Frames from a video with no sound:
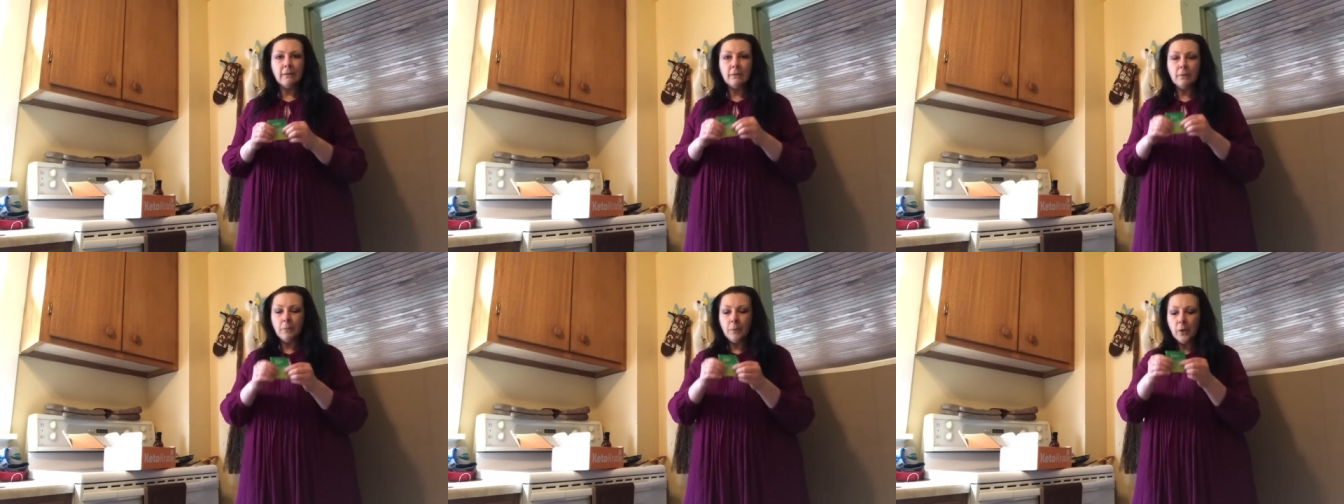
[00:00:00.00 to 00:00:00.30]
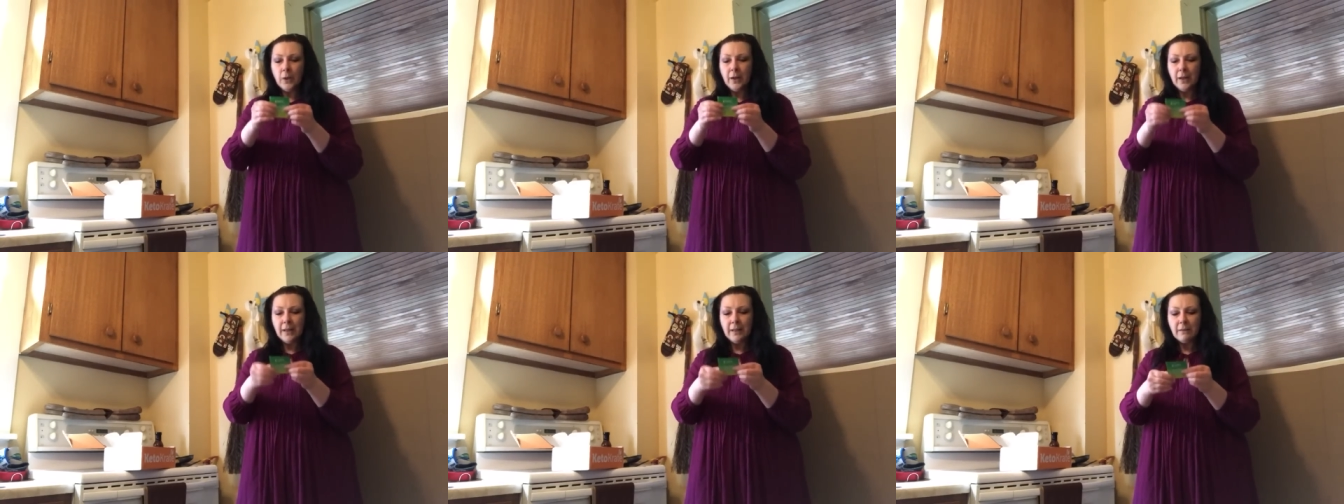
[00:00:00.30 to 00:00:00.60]
to
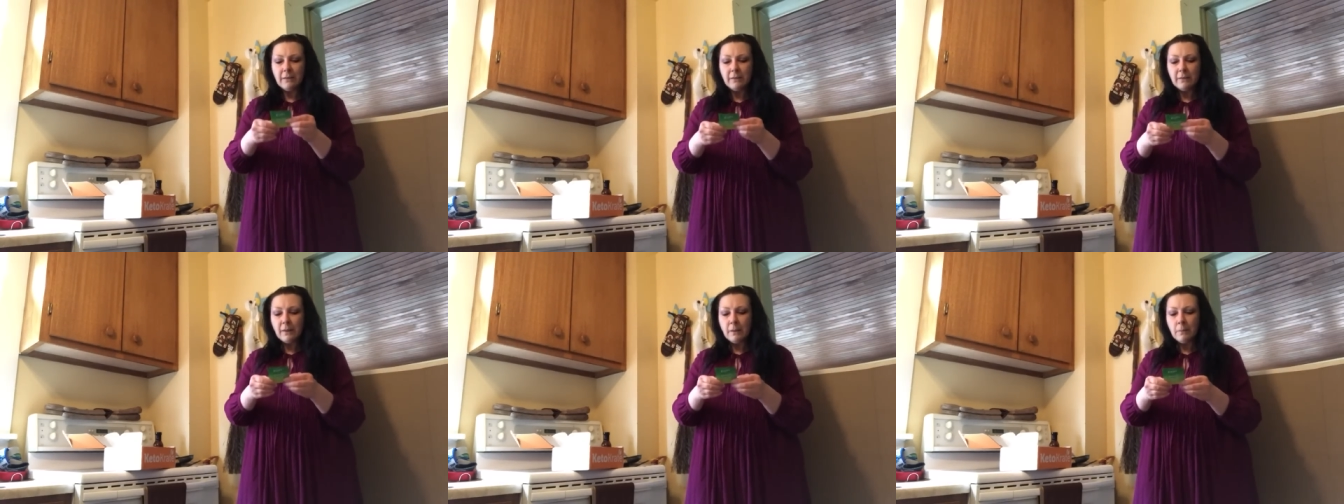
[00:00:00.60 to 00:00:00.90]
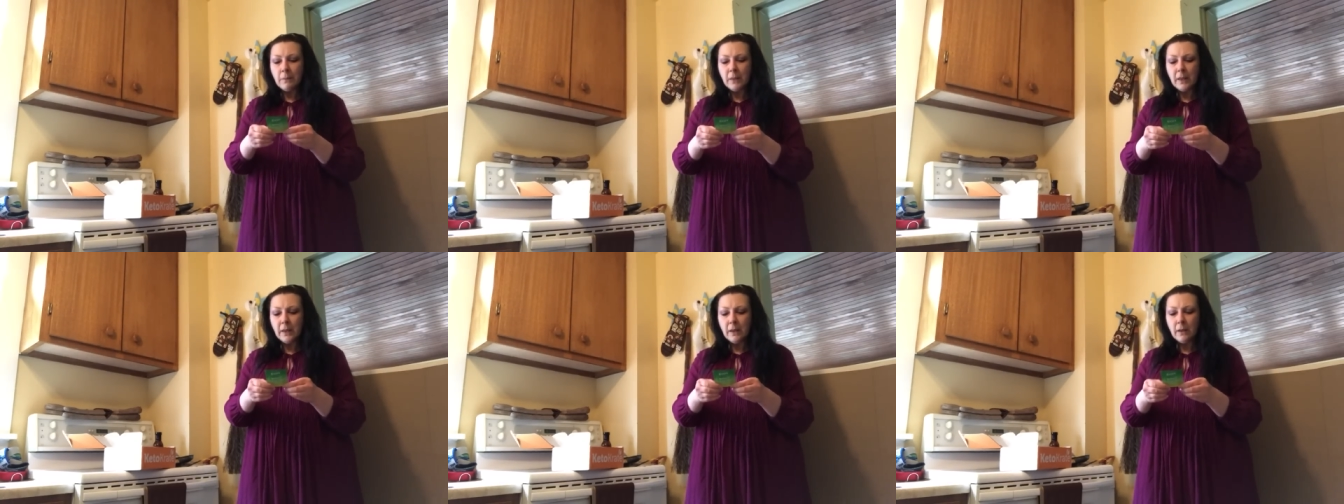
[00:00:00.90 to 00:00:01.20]
put in
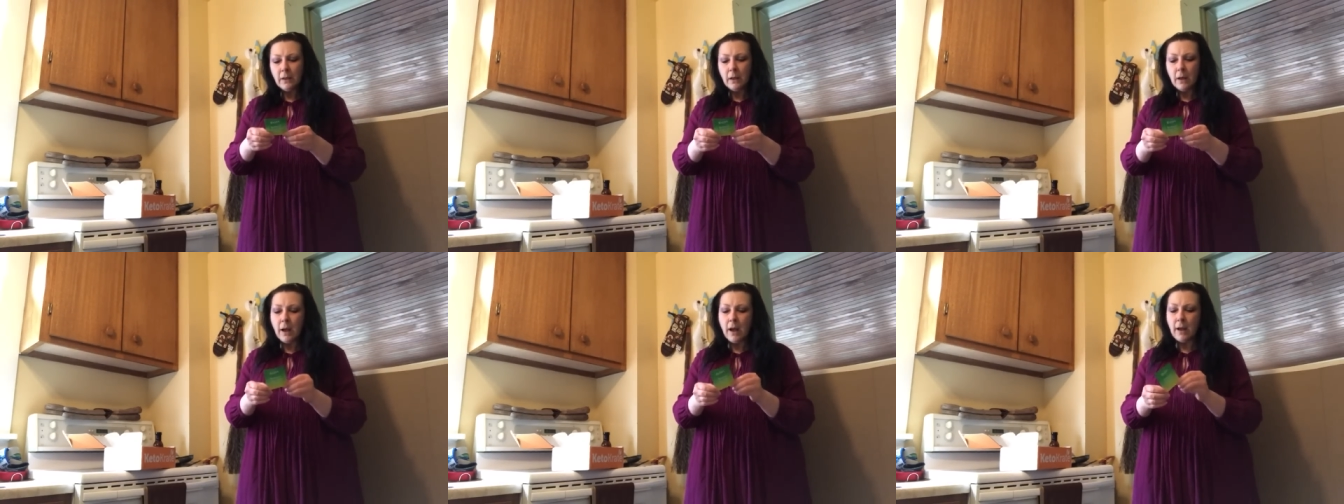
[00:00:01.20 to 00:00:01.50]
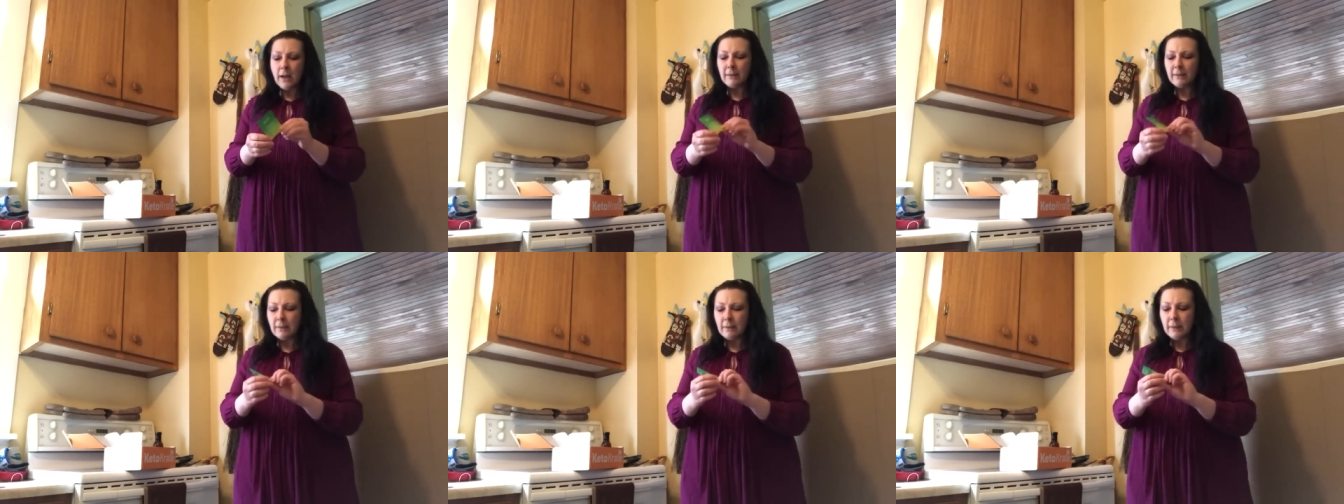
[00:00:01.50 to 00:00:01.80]
something.
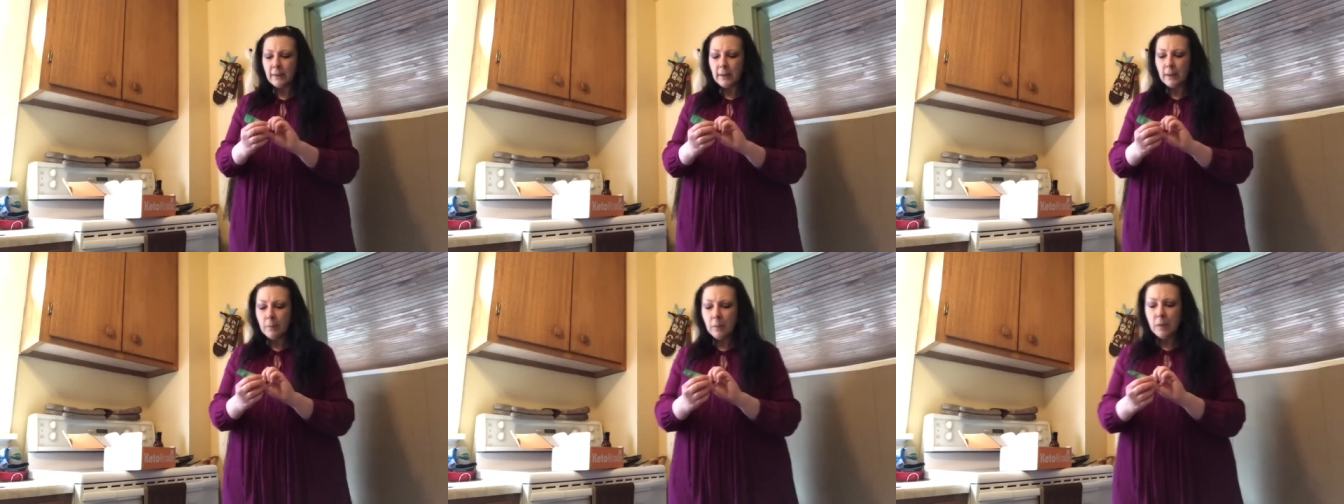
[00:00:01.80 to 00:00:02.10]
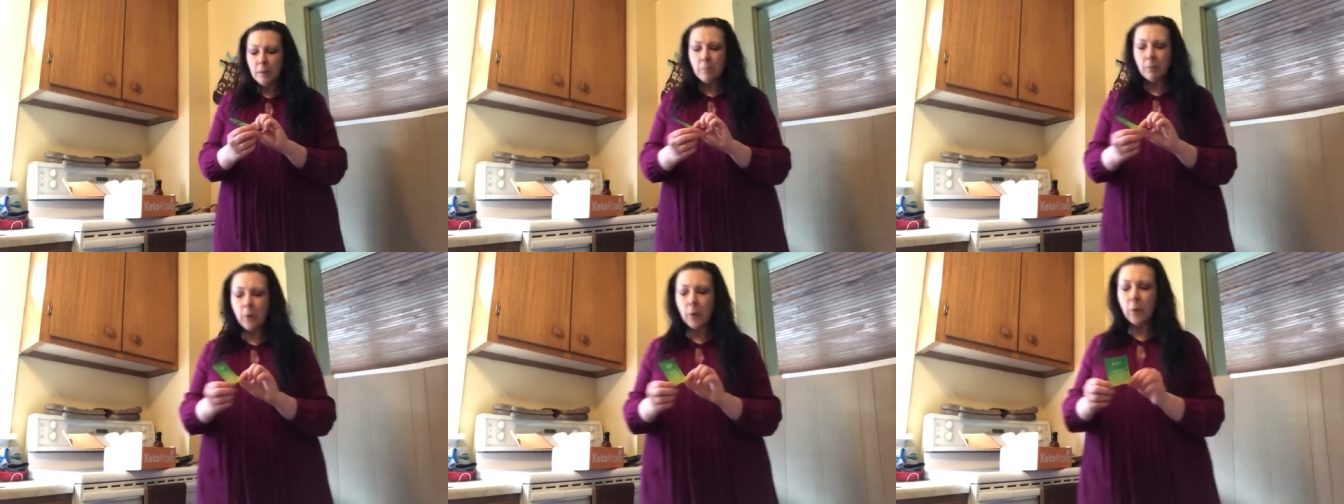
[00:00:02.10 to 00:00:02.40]
It's a
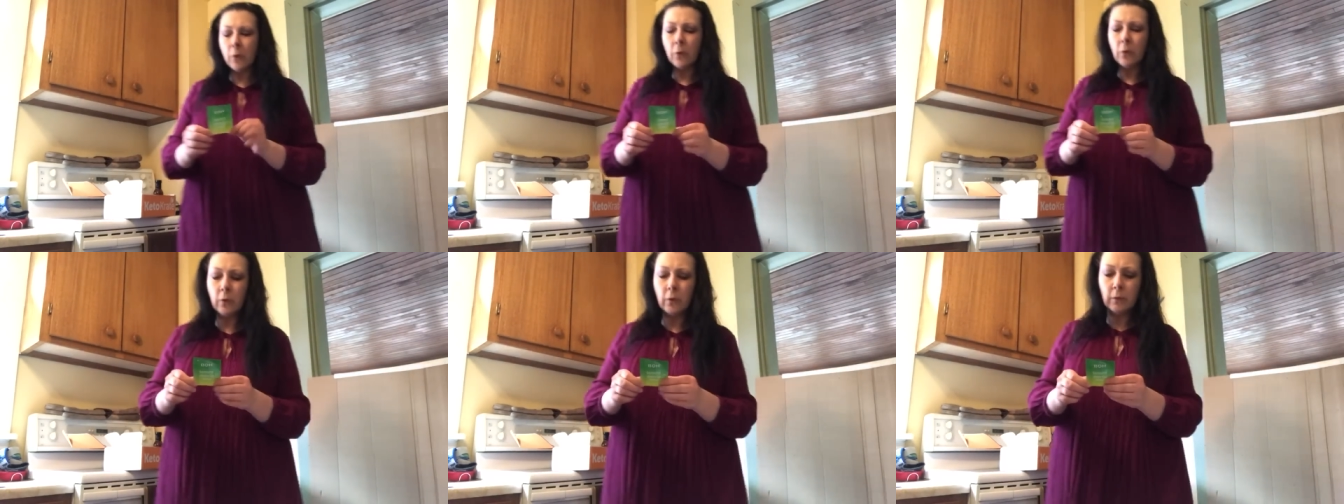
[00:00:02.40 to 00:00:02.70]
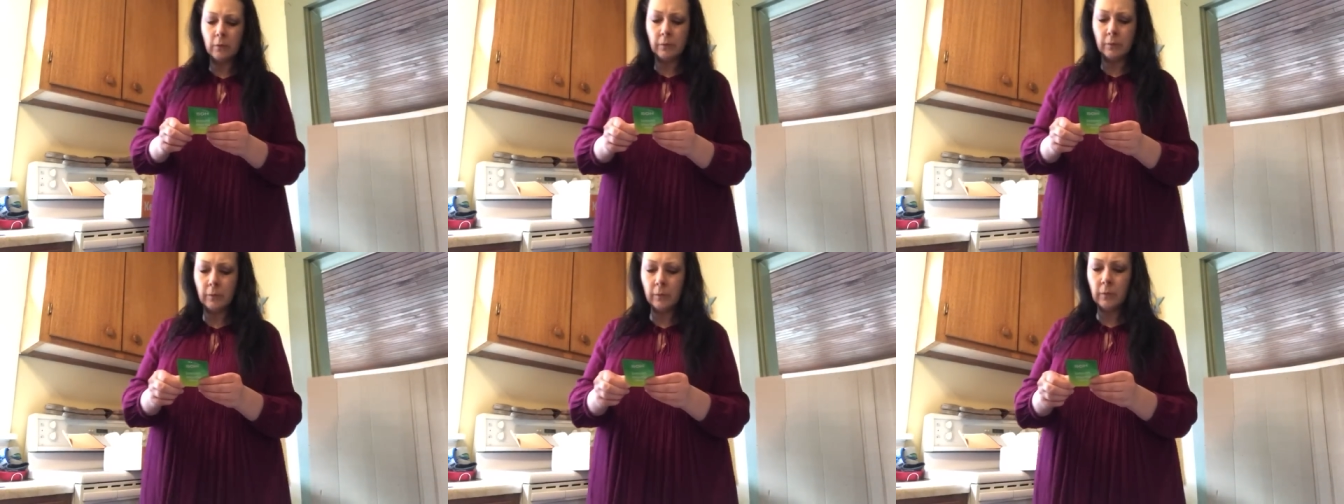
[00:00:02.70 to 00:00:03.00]
lemon
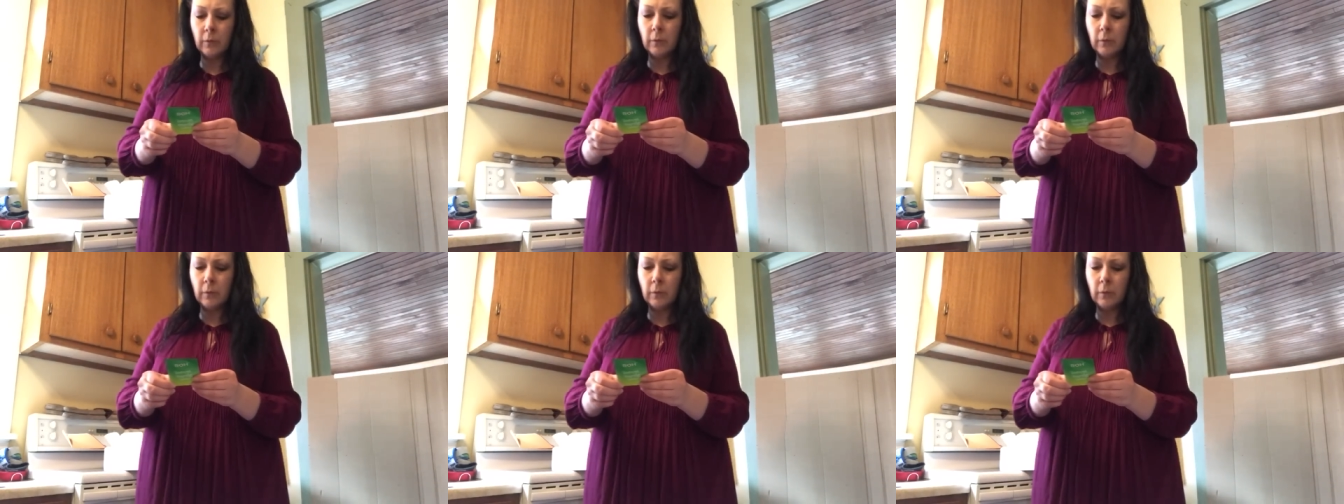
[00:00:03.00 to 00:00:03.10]
myrtle